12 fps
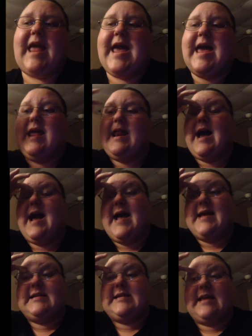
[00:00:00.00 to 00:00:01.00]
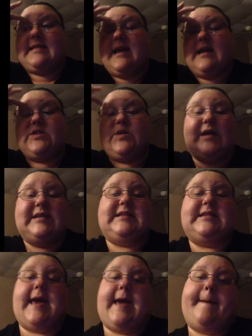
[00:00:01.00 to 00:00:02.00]
And I had to take that twice a
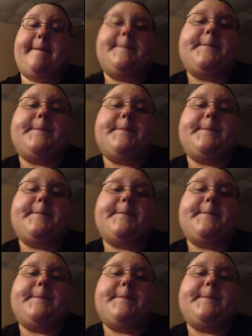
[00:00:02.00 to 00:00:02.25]
day.